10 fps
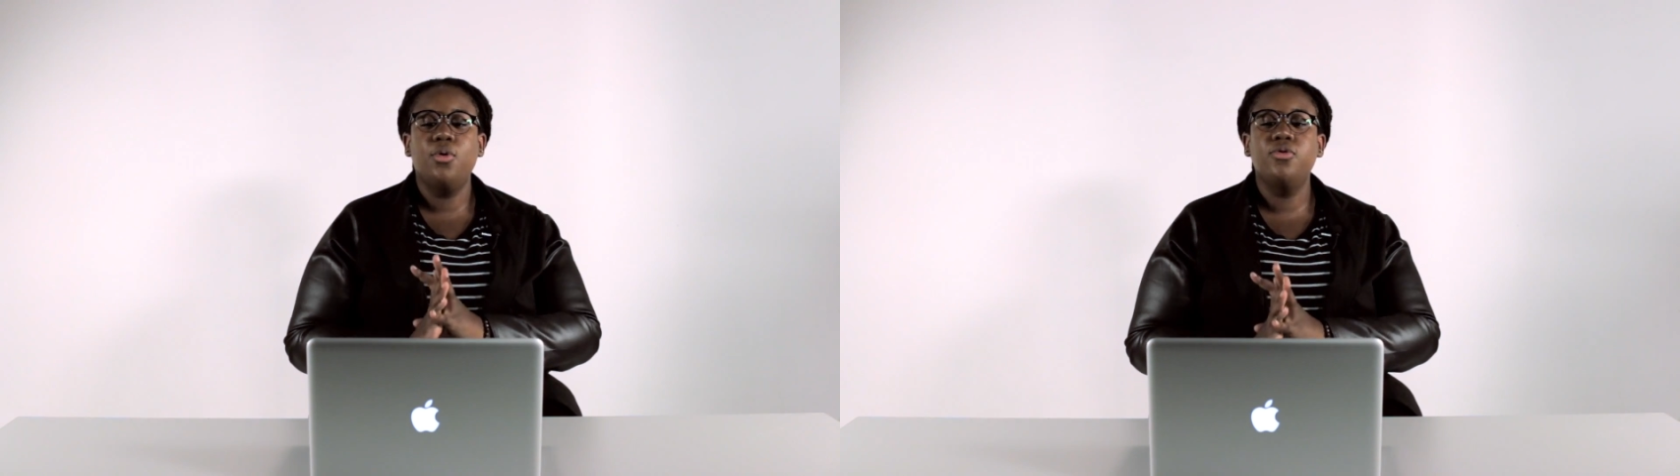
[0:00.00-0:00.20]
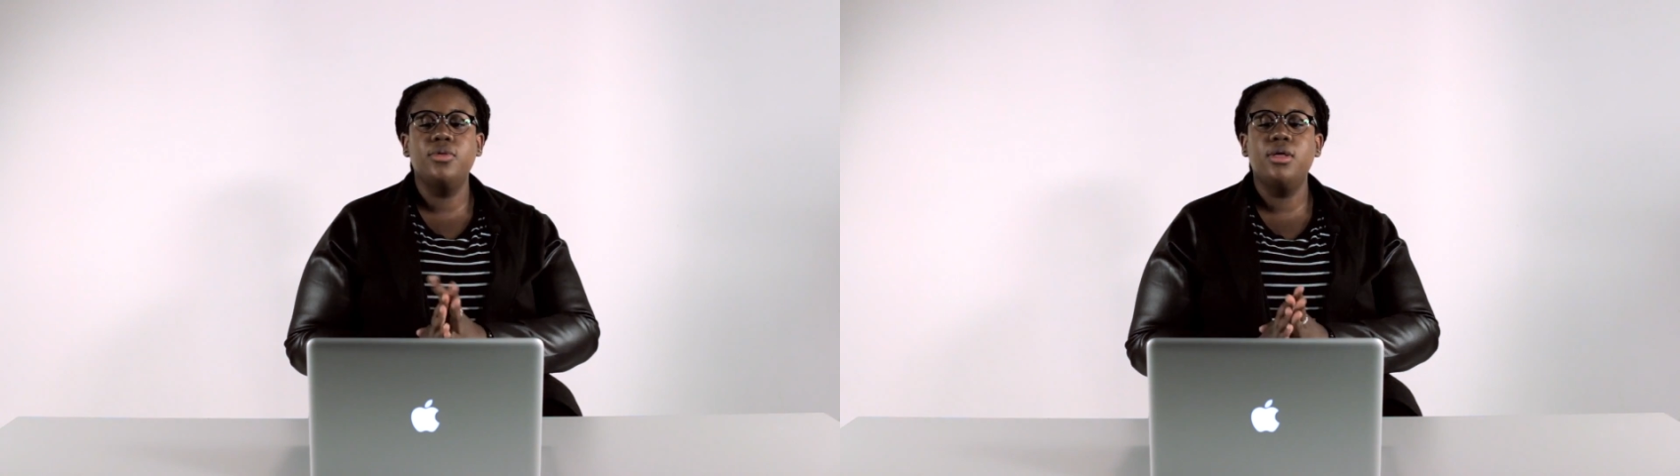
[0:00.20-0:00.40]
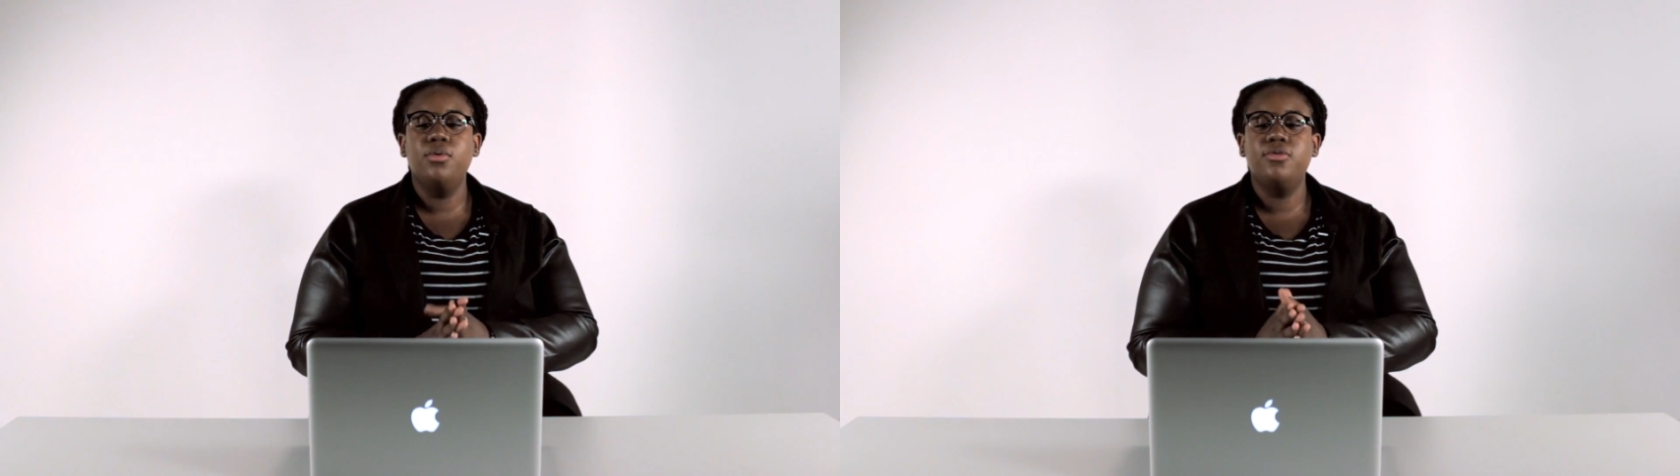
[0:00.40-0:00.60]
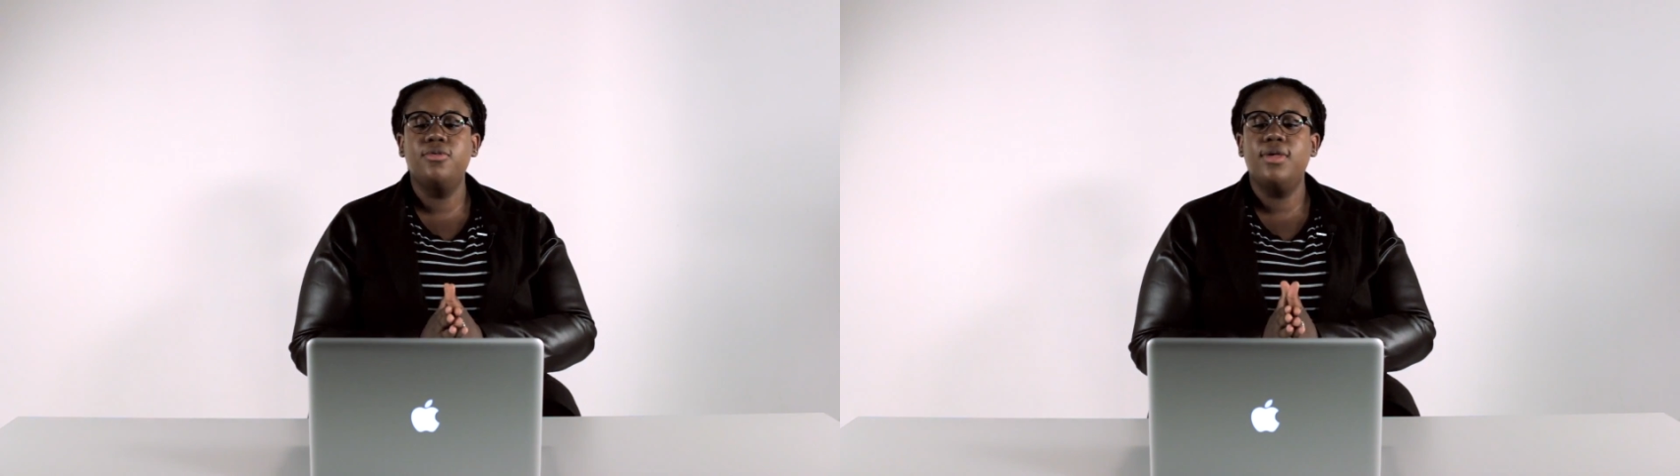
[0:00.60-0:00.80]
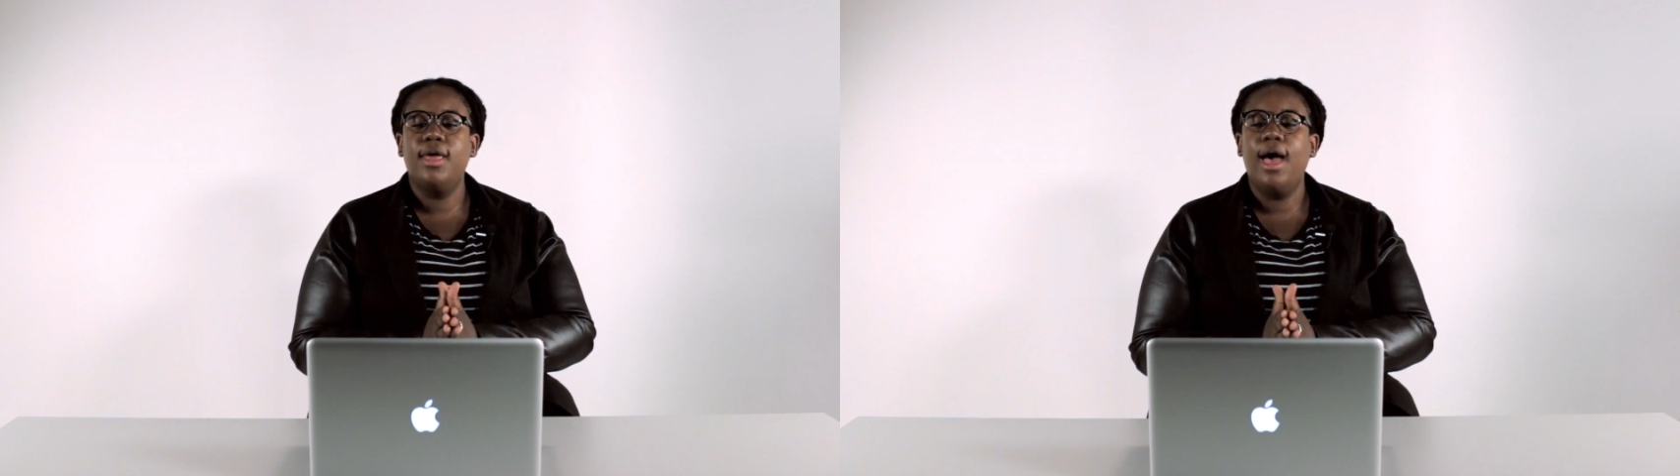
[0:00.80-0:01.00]
So it's really cool to
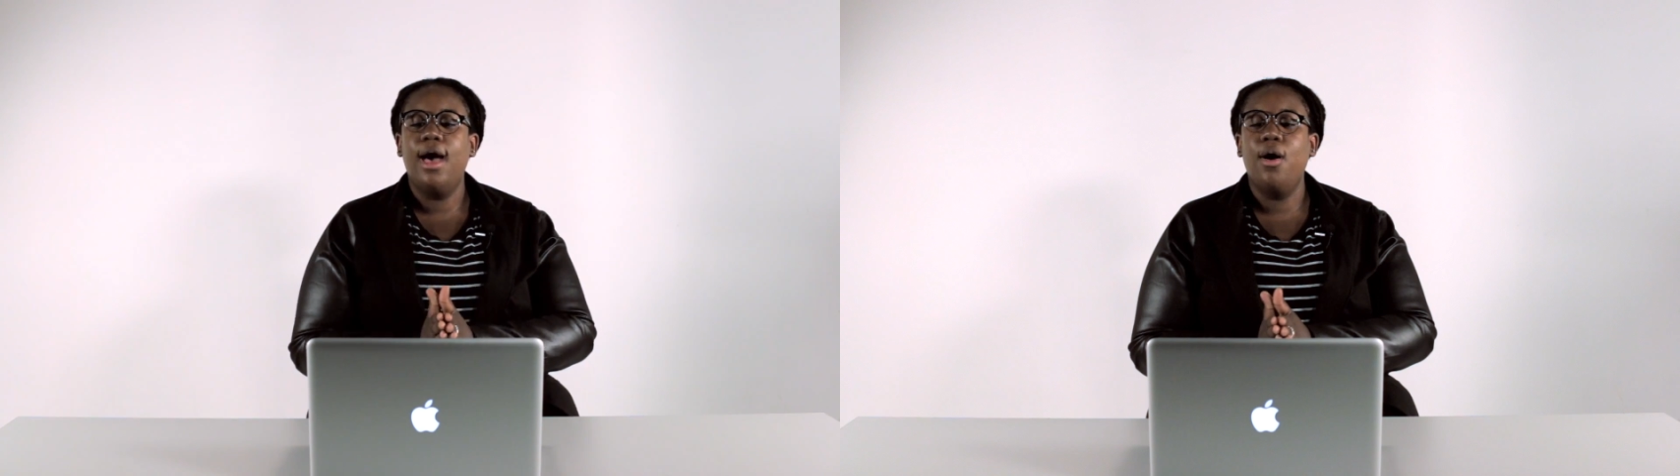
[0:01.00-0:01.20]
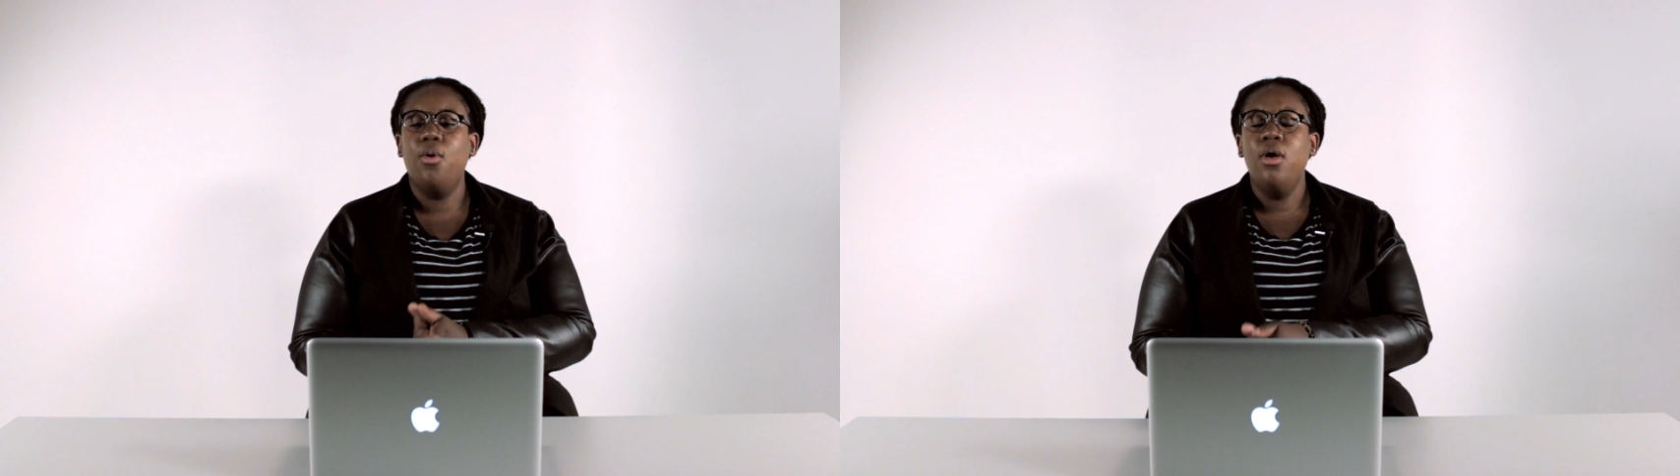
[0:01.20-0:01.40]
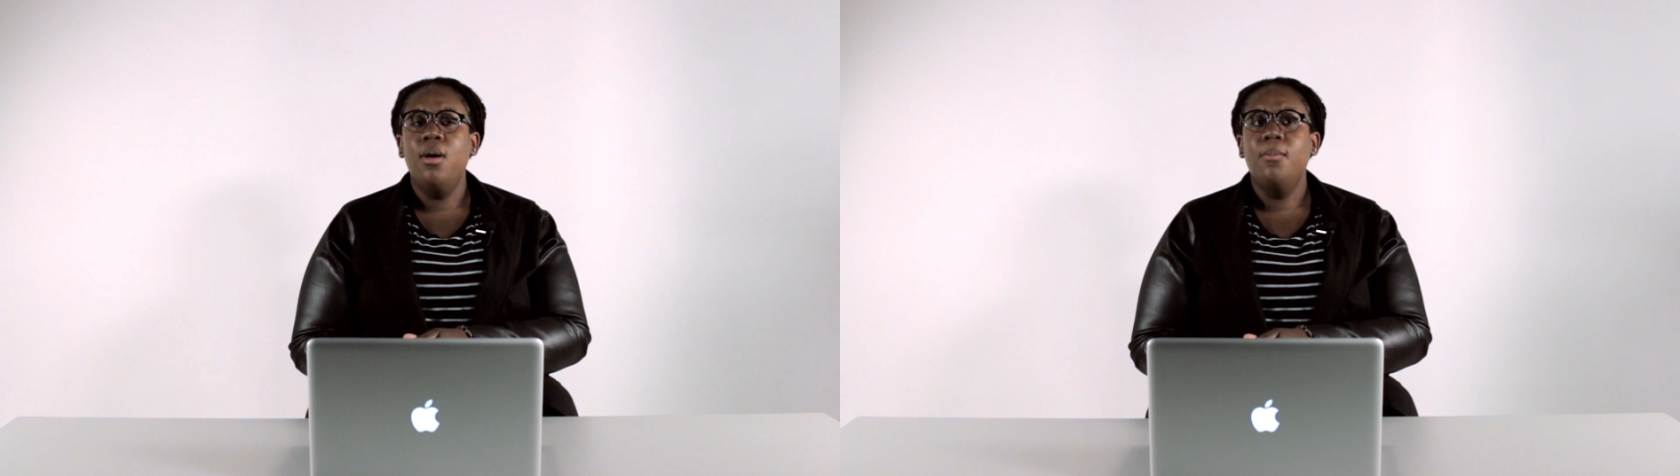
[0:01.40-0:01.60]
see how